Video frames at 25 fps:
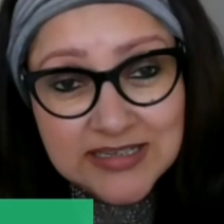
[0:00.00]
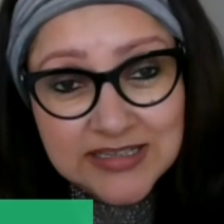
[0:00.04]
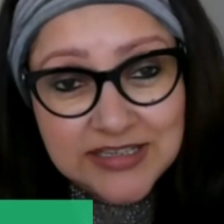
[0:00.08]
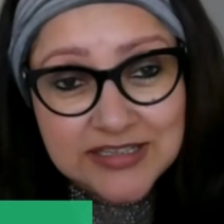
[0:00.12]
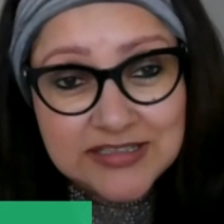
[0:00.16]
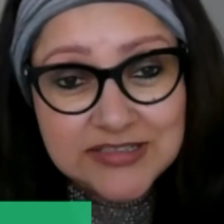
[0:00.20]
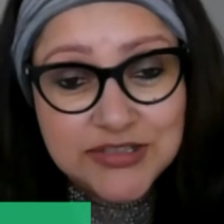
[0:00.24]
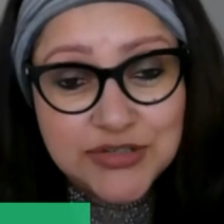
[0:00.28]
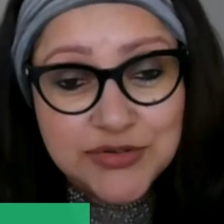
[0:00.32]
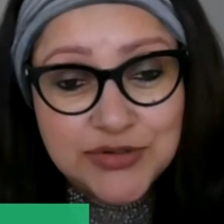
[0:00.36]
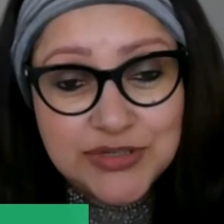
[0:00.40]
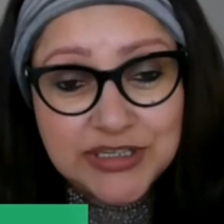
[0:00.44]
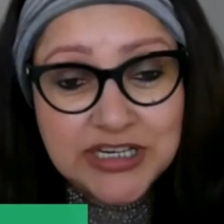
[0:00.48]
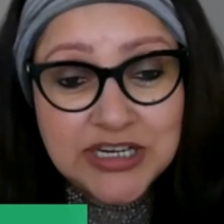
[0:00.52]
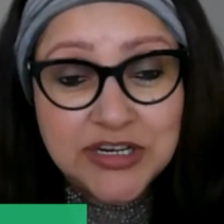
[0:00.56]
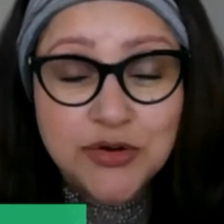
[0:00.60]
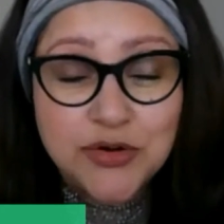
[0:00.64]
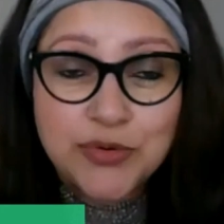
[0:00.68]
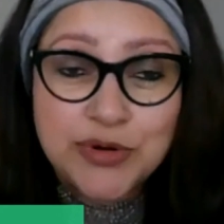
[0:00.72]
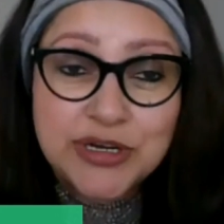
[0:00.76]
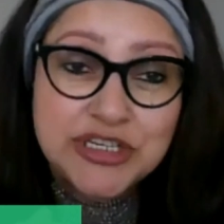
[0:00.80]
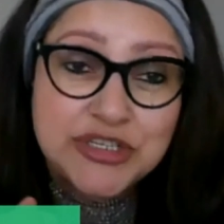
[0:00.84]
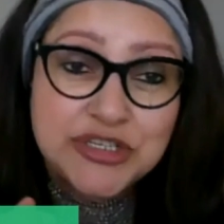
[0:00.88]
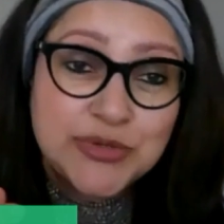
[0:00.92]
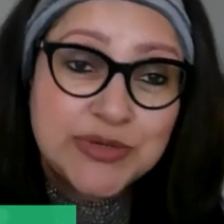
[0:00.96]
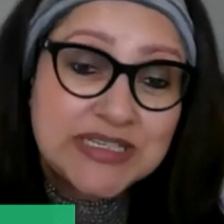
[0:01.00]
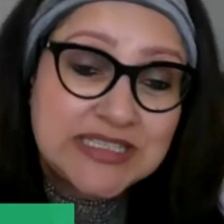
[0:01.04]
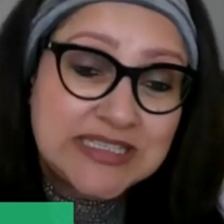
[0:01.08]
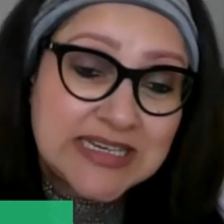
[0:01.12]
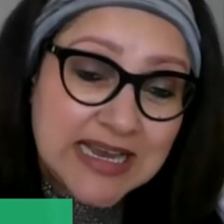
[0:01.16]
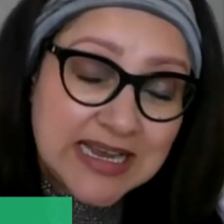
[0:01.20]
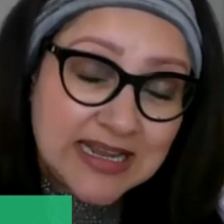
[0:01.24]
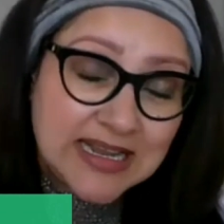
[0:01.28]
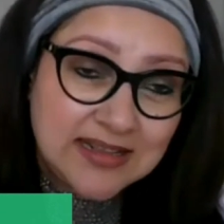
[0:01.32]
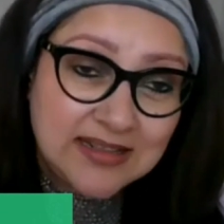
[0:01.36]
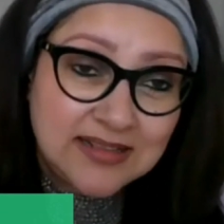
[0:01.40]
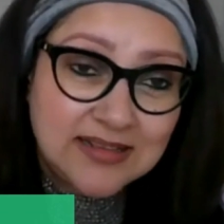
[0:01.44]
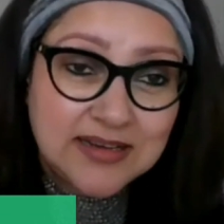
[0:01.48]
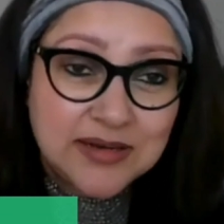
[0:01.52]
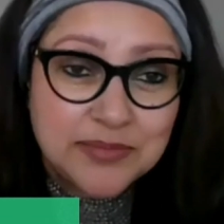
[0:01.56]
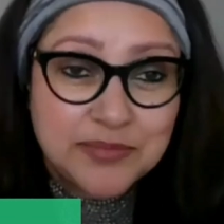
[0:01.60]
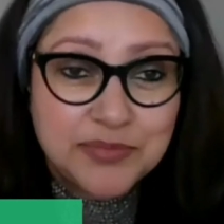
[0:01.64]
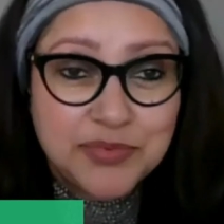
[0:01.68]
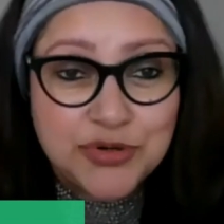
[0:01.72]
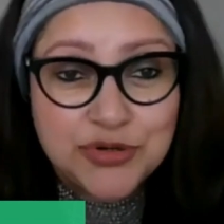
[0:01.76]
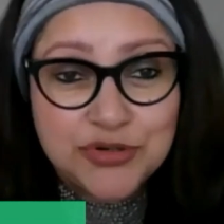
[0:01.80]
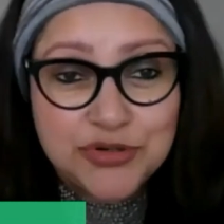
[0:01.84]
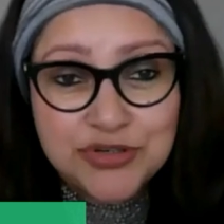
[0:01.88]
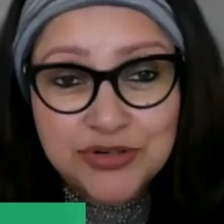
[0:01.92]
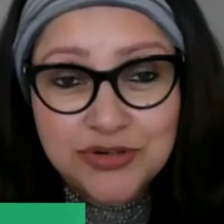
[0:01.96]
So it can go into a Dell
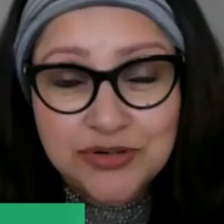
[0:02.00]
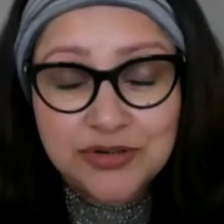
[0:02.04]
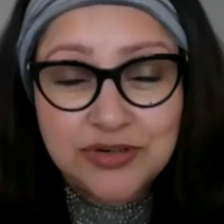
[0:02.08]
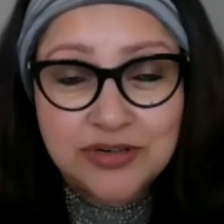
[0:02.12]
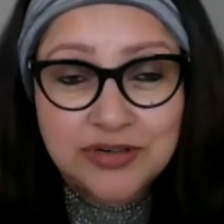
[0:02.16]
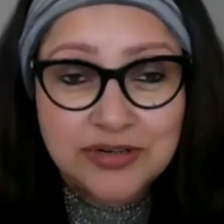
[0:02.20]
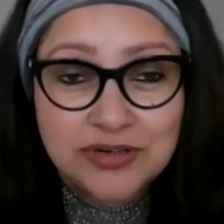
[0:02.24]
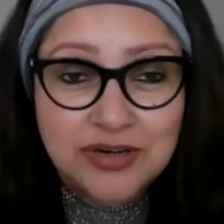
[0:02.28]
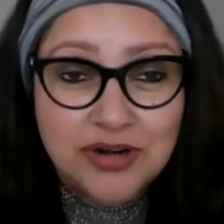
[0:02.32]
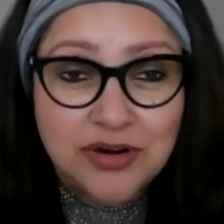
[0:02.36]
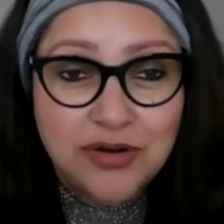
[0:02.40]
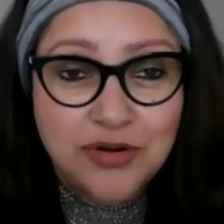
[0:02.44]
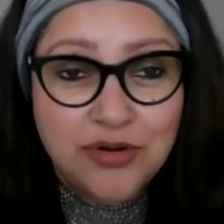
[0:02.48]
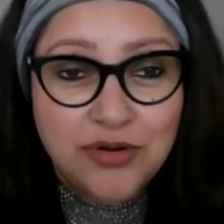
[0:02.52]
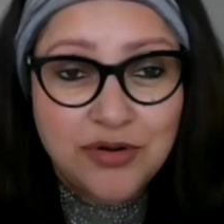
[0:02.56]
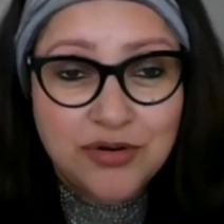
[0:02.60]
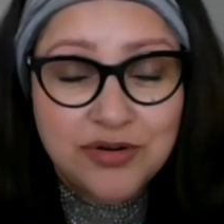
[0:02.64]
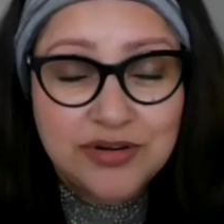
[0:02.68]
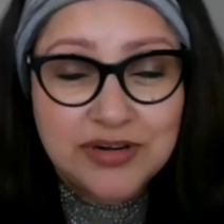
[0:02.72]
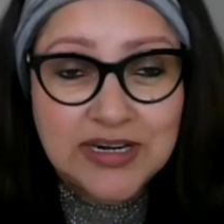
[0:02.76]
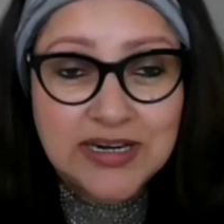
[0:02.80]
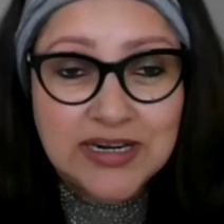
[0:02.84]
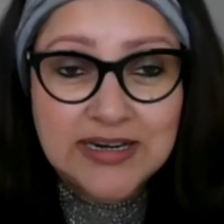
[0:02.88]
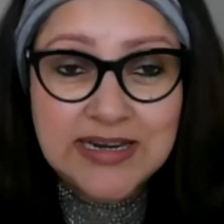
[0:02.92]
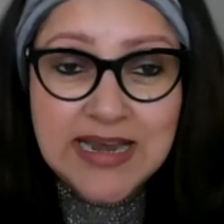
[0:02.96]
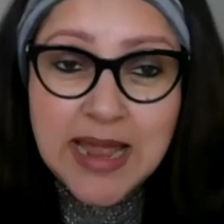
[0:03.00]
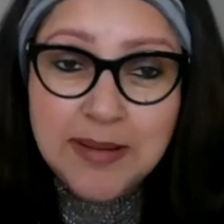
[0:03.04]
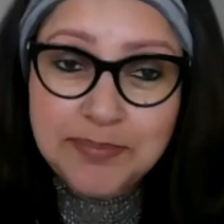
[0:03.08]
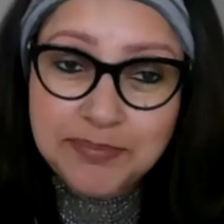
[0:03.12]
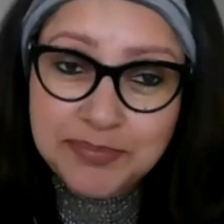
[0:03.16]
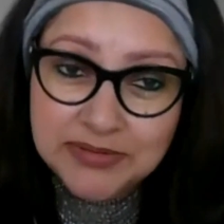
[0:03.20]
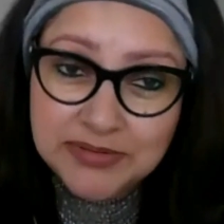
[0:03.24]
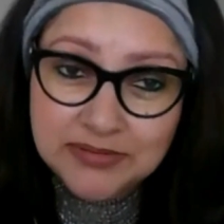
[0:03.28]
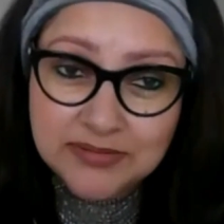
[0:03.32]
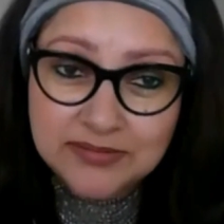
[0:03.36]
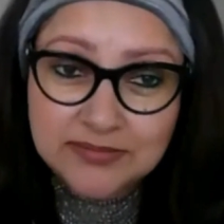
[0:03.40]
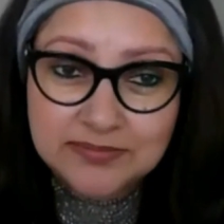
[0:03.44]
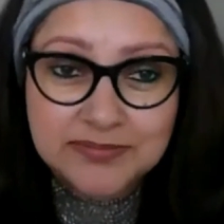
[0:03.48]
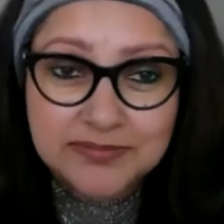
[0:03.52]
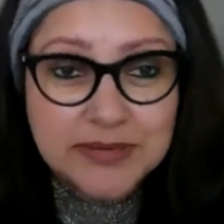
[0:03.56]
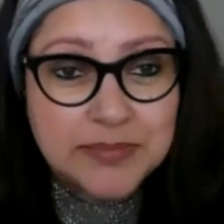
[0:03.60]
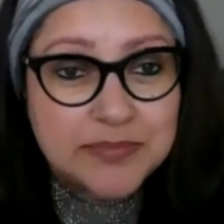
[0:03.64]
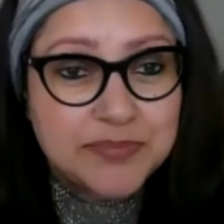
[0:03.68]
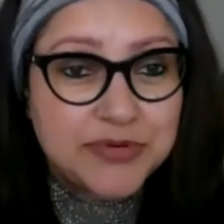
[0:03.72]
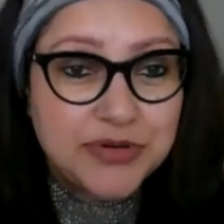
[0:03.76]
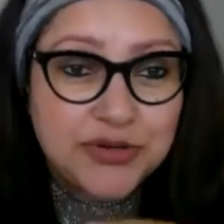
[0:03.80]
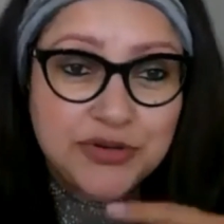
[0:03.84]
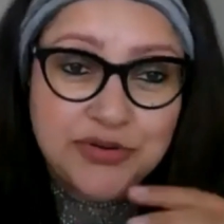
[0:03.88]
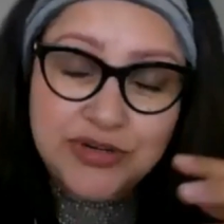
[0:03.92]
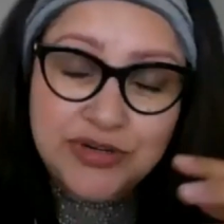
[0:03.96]
computer or an Apple
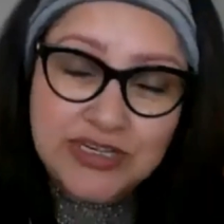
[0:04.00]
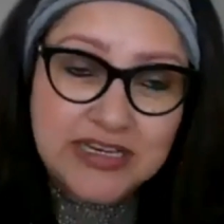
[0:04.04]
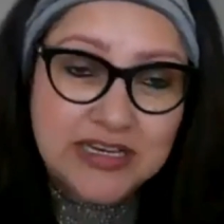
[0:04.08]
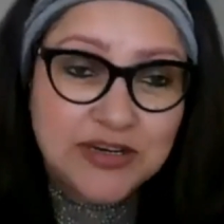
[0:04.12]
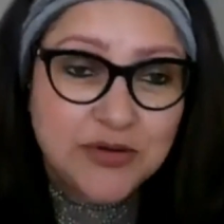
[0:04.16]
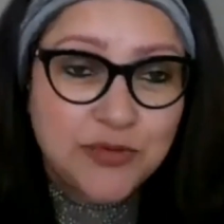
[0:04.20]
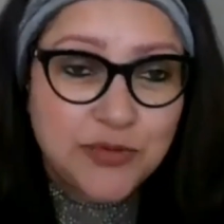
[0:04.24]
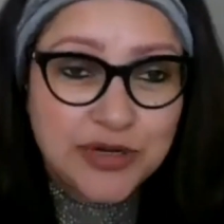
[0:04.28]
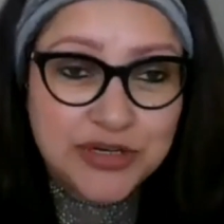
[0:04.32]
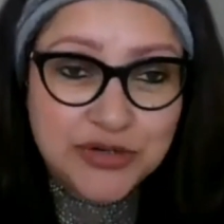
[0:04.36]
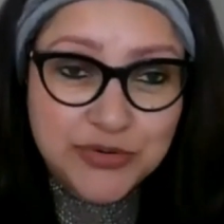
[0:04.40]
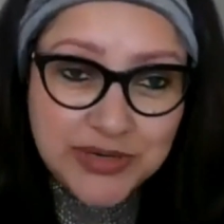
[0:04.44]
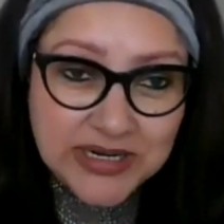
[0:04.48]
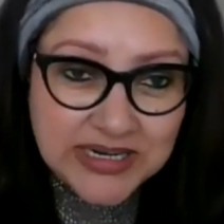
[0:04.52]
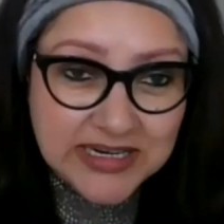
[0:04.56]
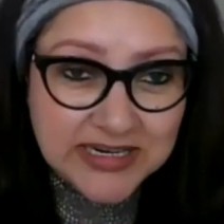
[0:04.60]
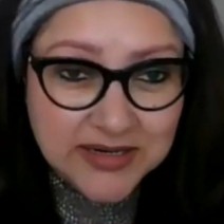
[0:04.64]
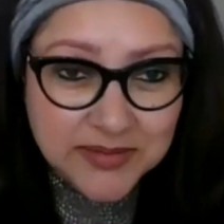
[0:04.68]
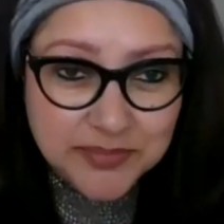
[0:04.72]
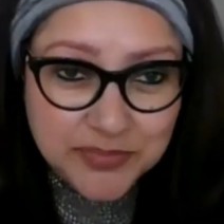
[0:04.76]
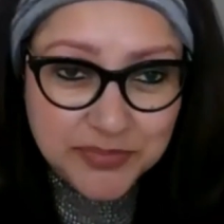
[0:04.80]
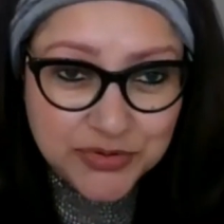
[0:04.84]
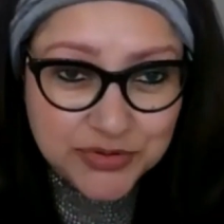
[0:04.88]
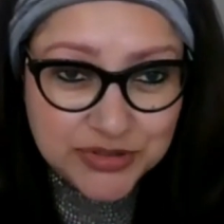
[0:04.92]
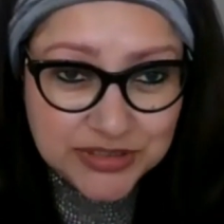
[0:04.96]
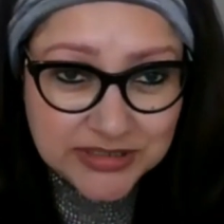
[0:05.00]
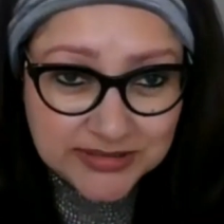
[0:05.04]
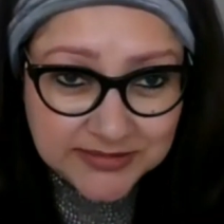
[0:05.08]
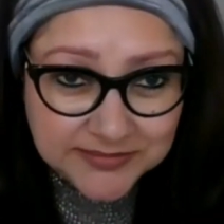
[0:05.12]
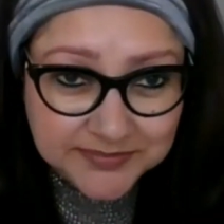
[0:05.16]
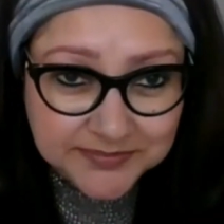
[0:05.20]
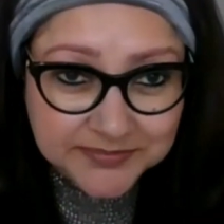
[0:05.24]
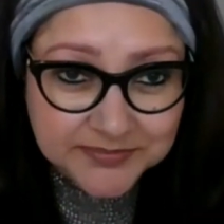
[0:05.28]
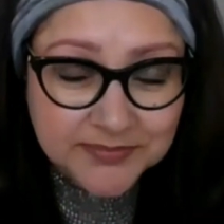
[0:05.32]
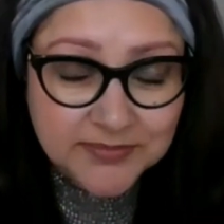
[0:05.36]
computer. It can go into any computer.